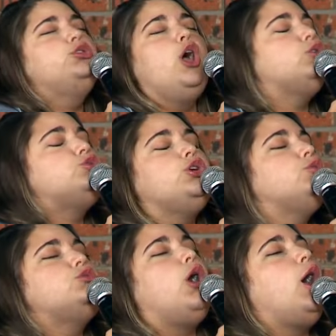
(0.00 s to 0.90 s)
Yes, she
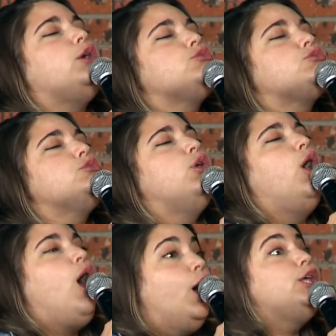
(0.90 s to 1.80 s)
does.
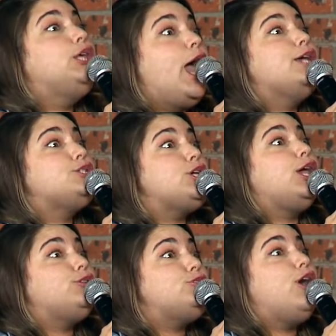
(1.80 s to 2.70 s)
Yes,
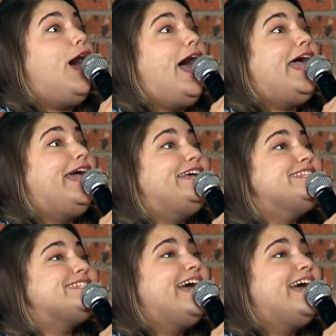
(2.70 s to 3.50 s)
she does.